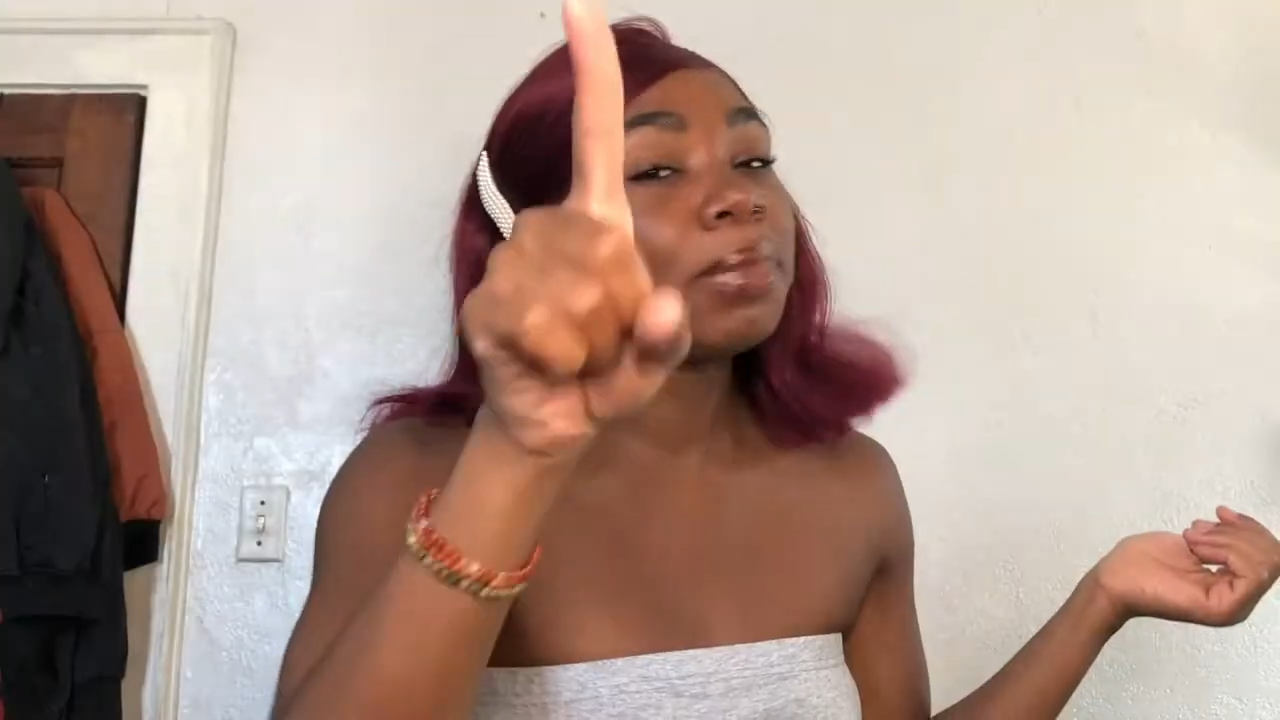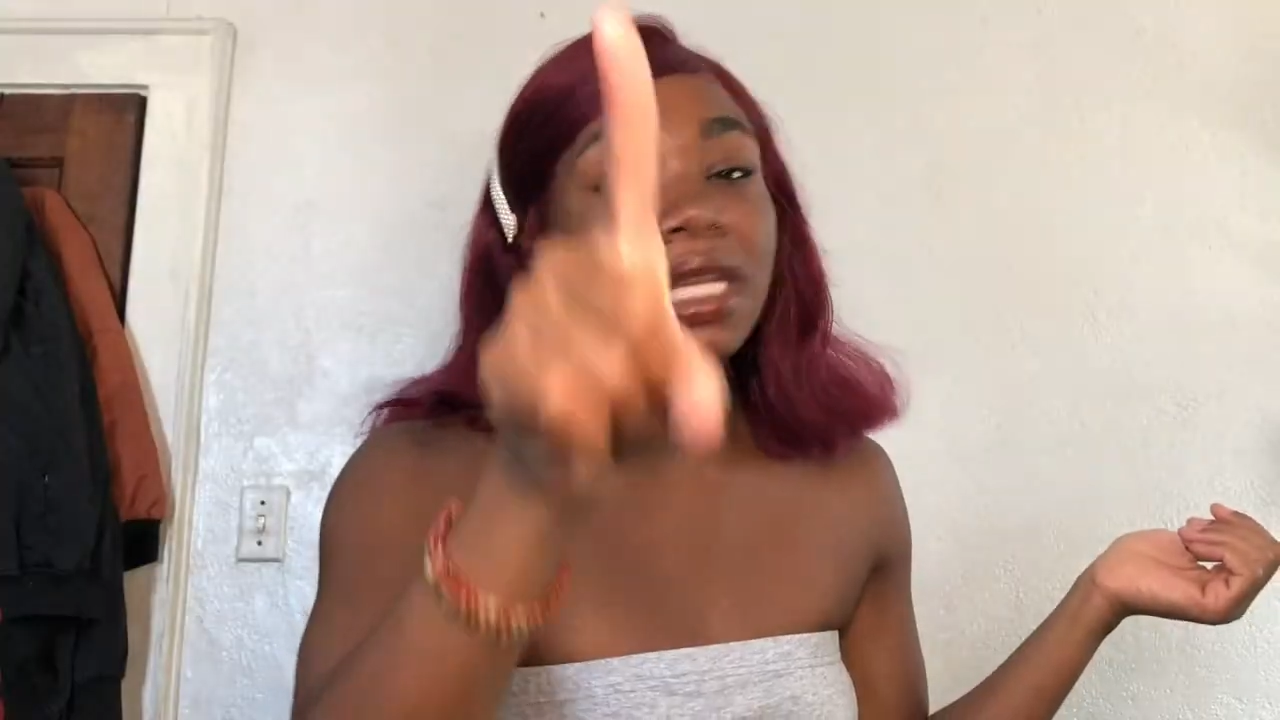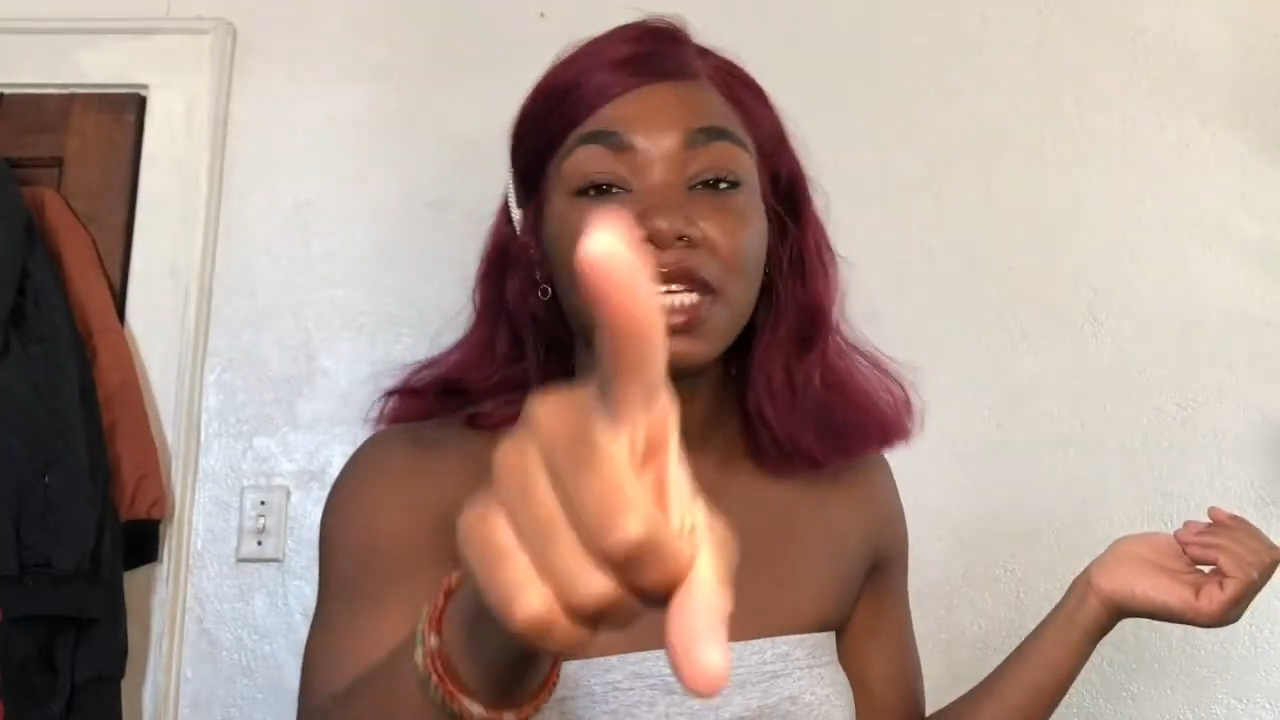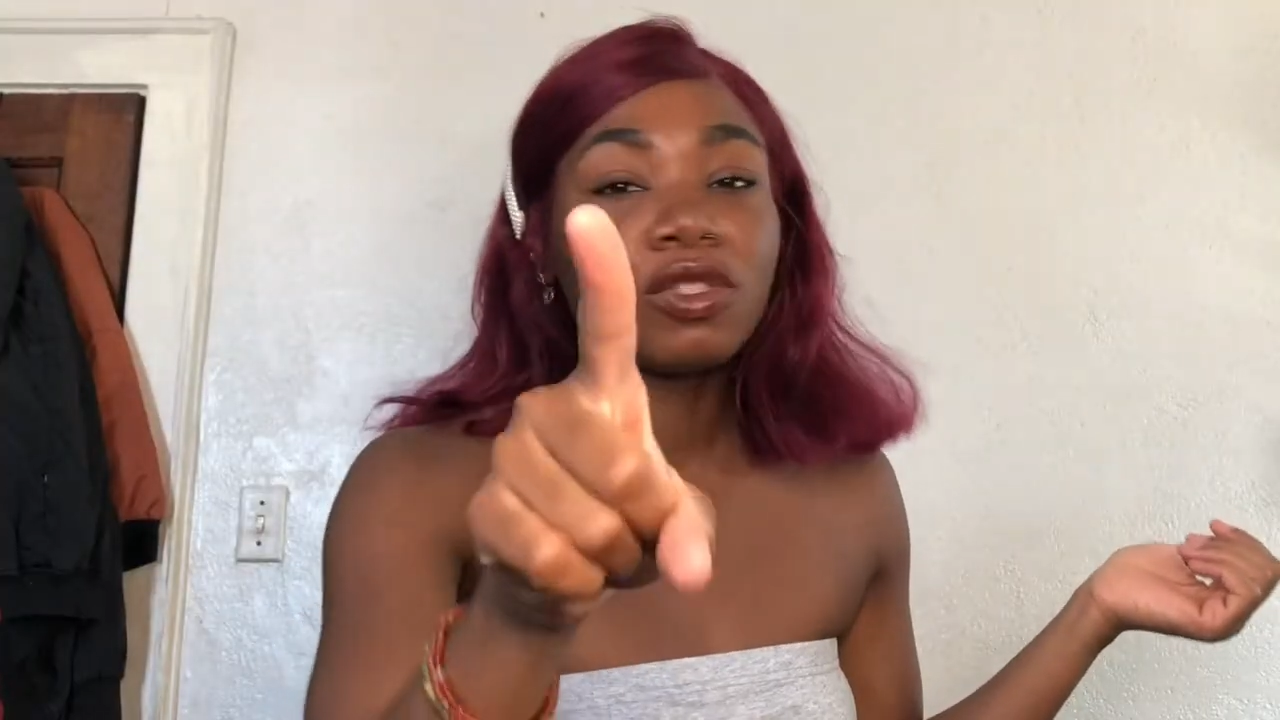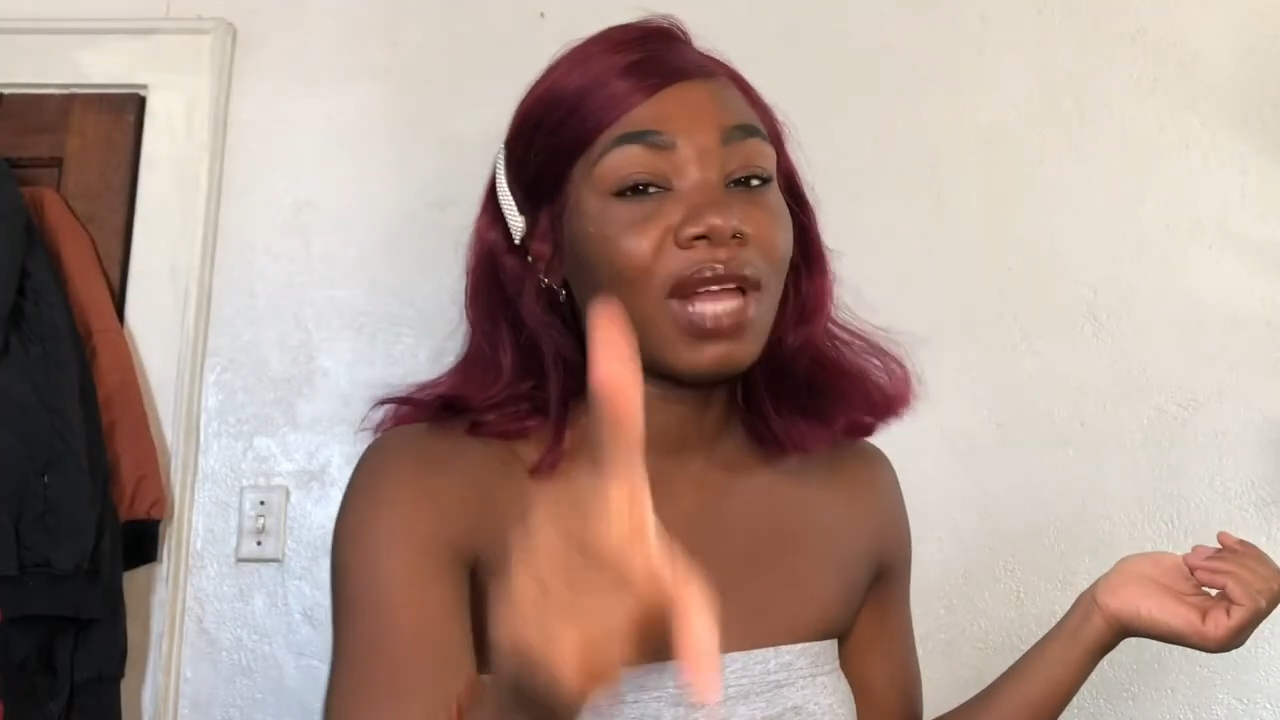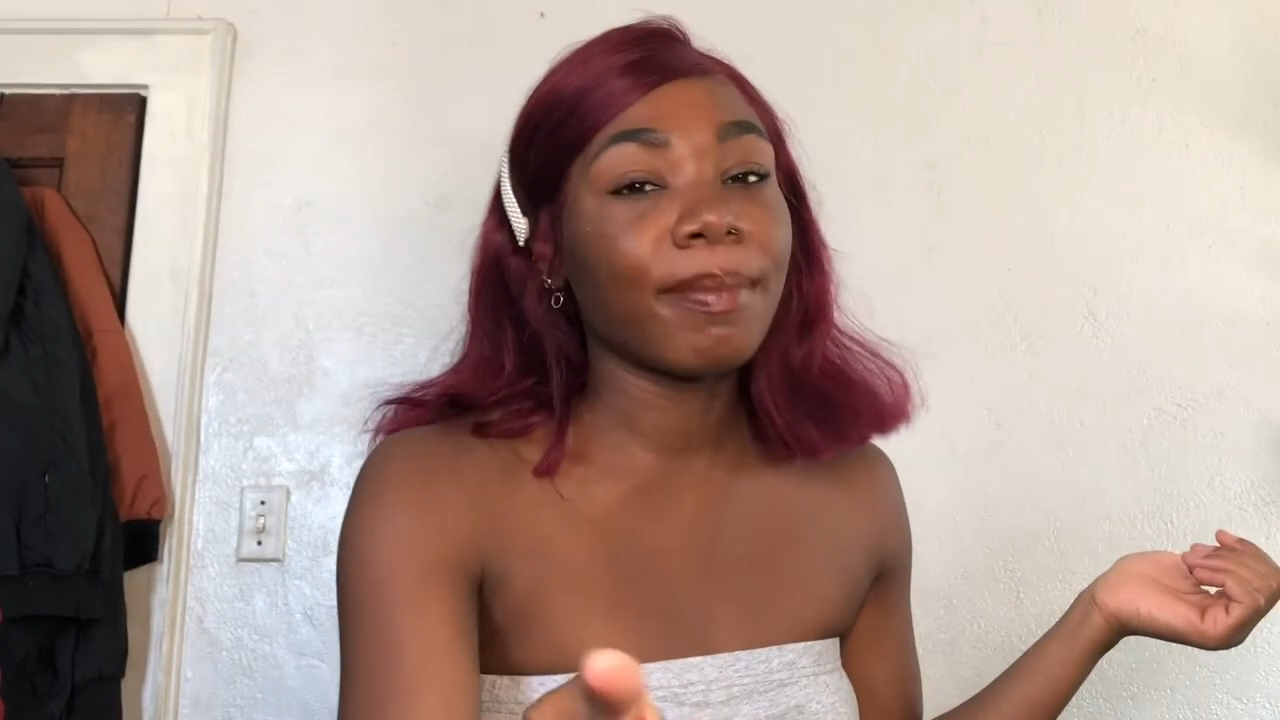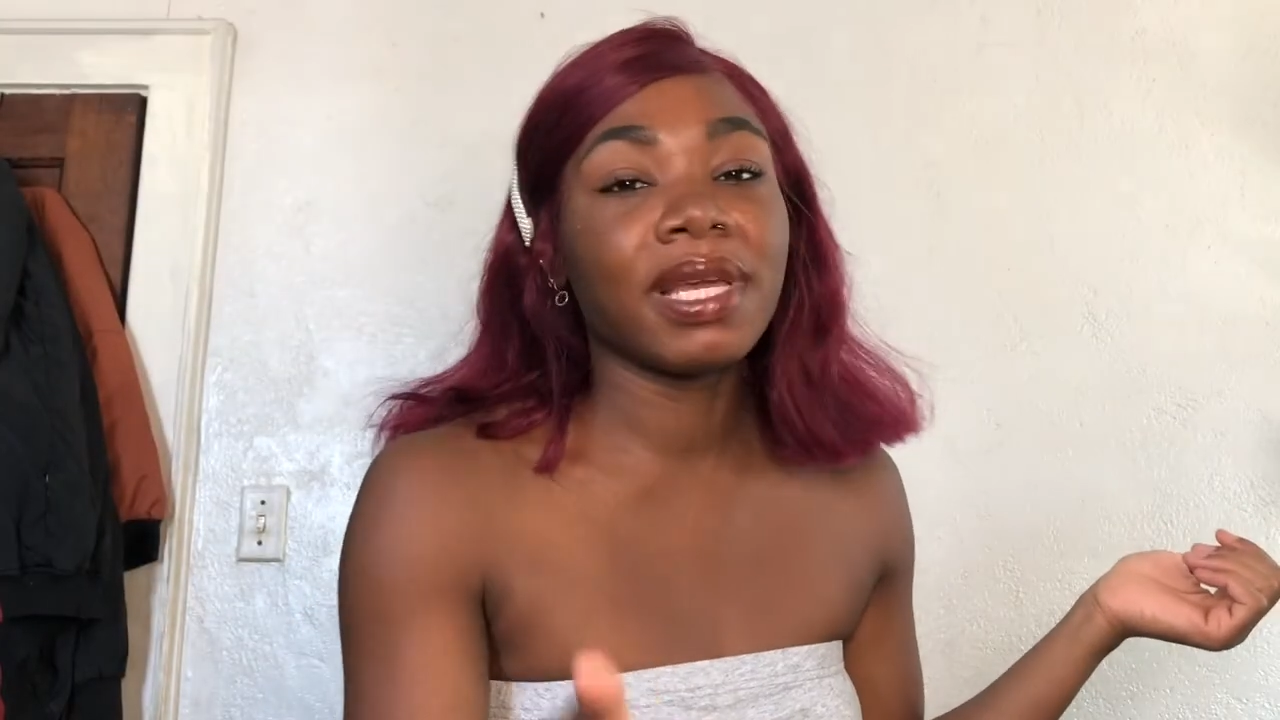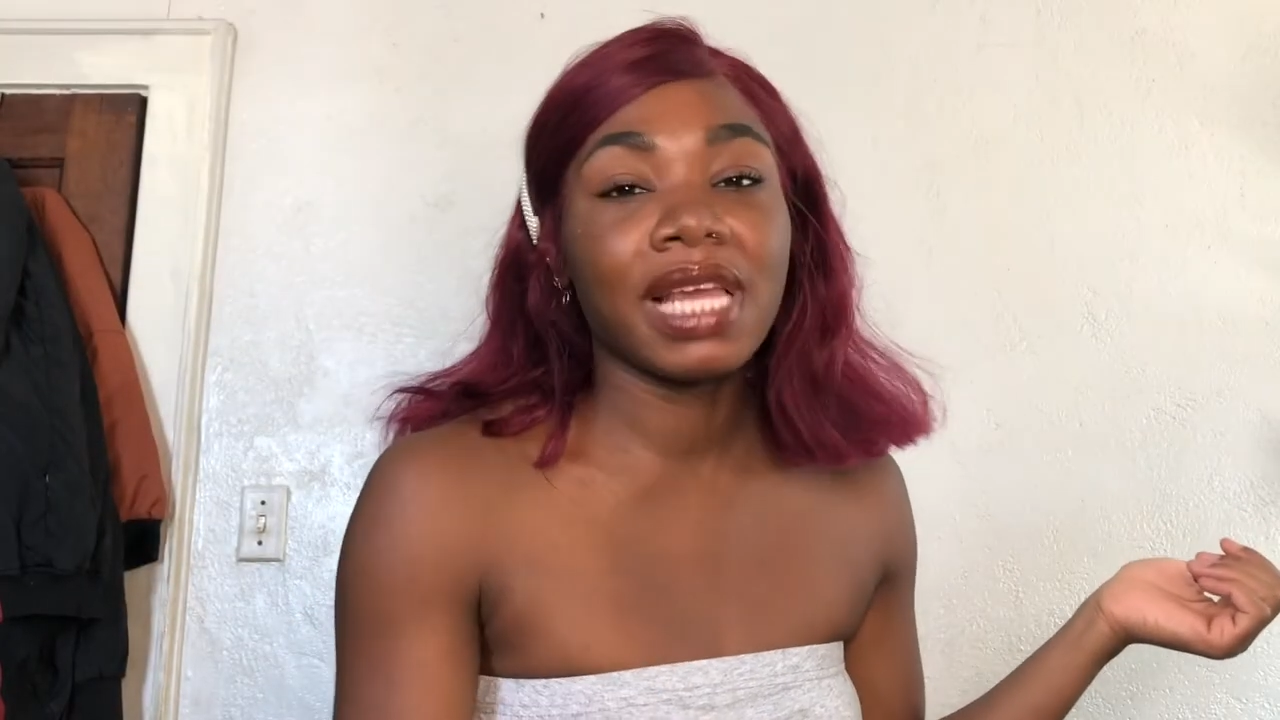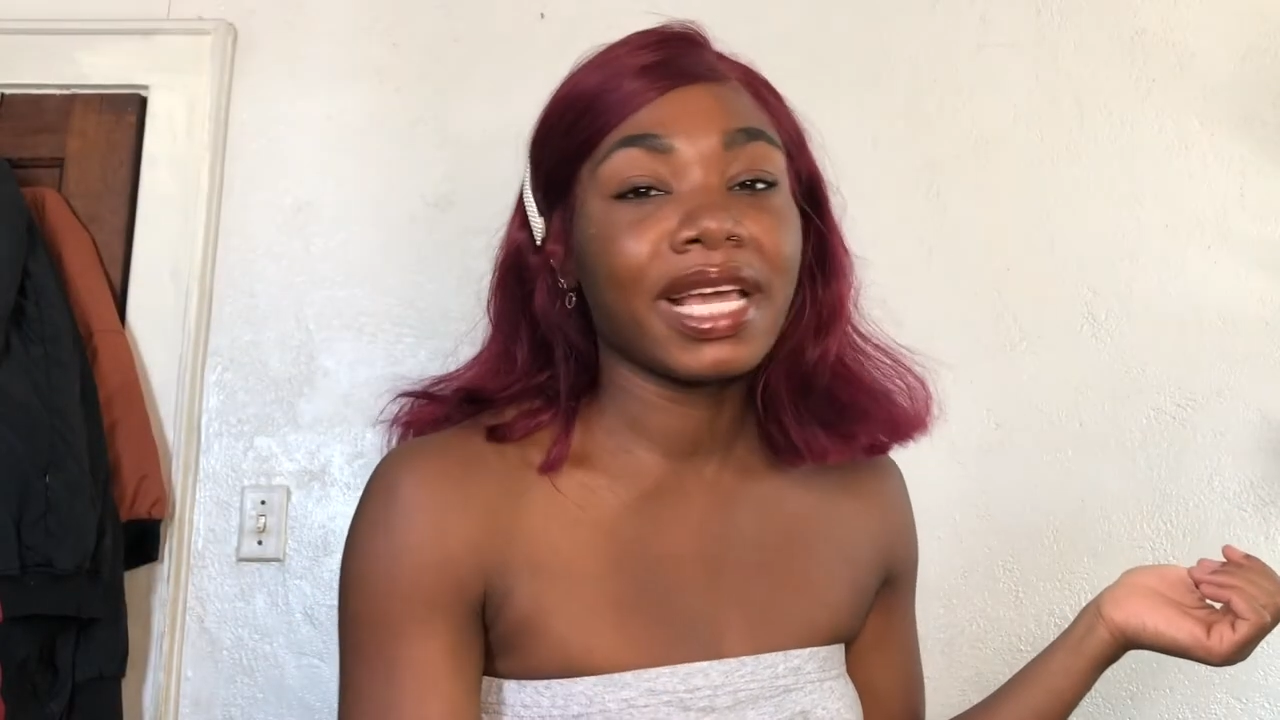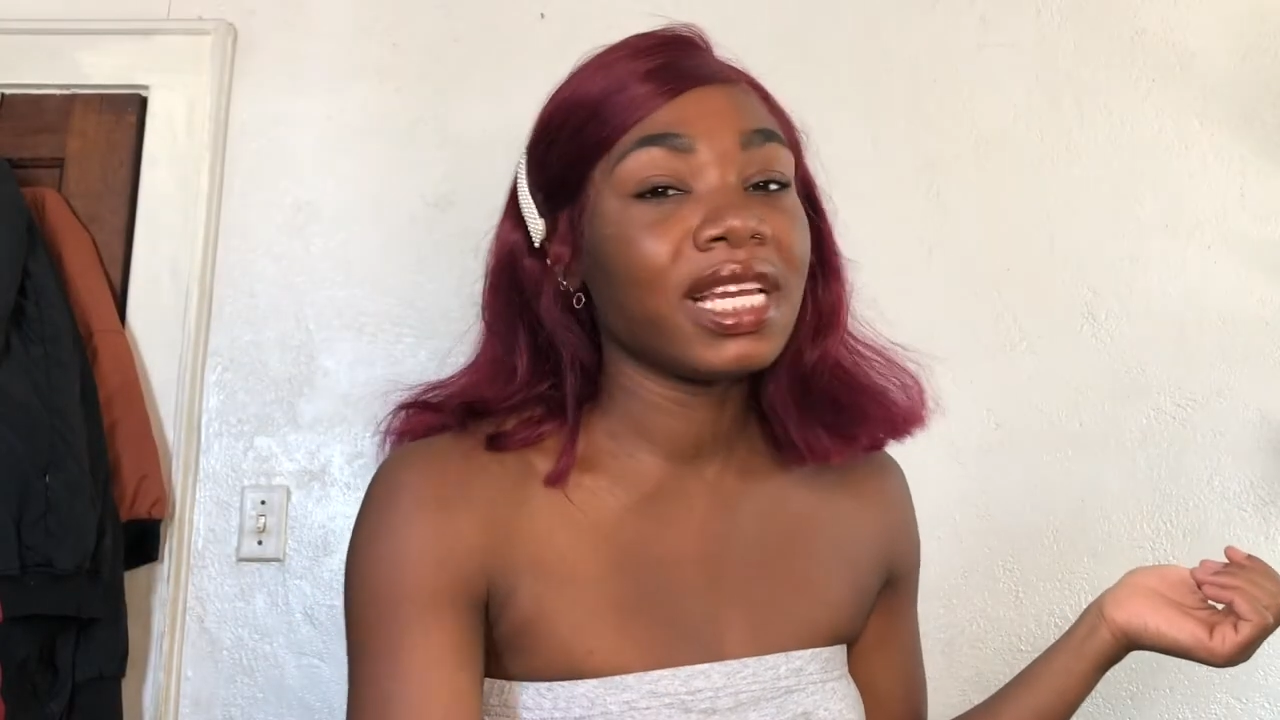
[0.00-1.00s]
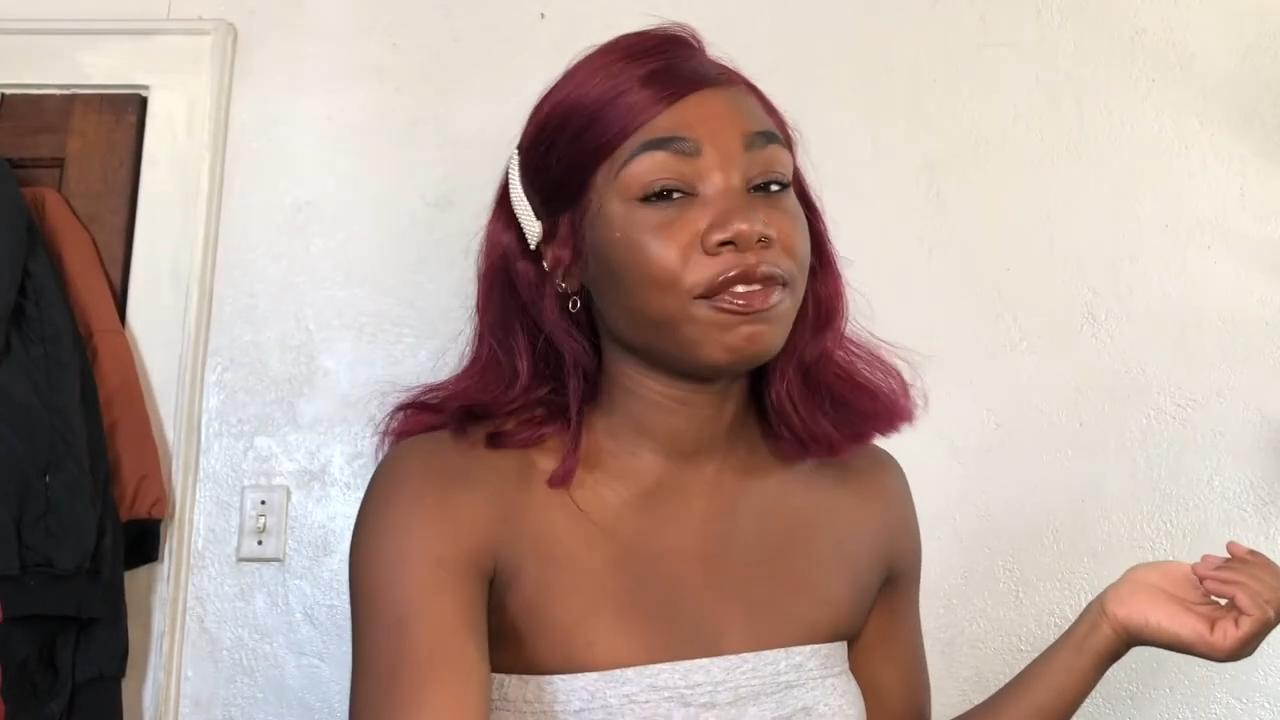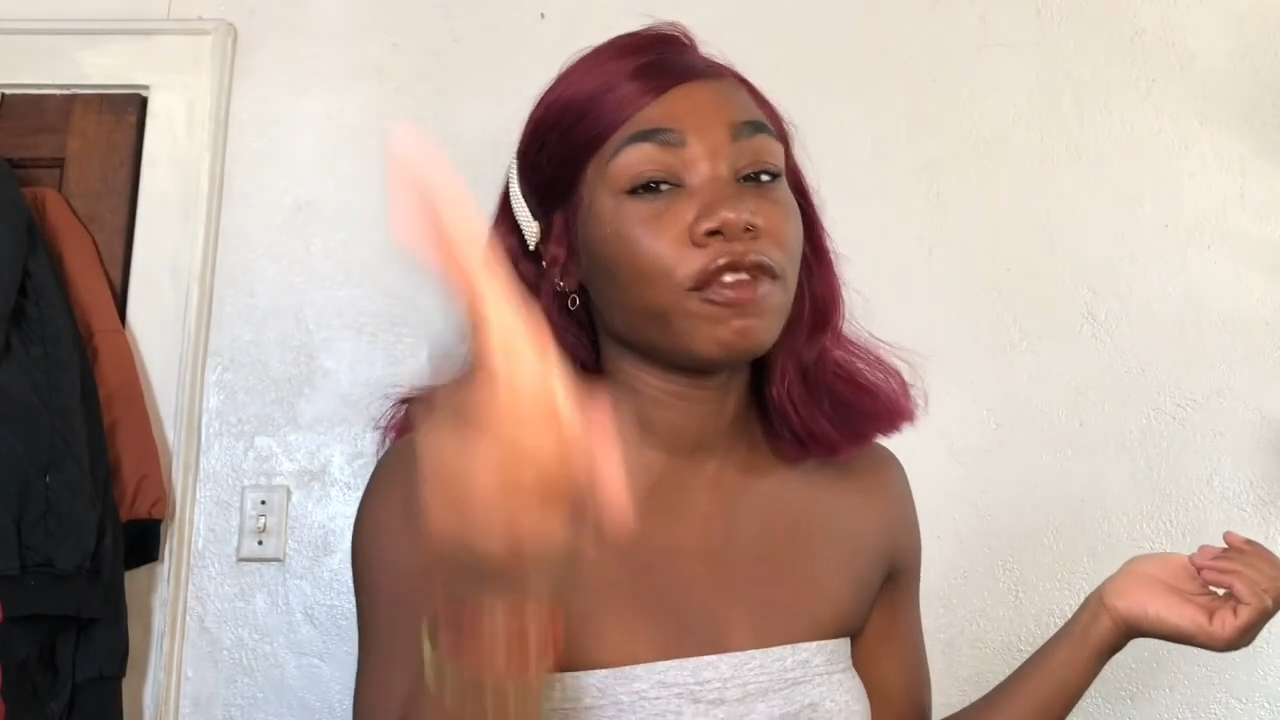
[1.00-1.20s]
Please do not be negative.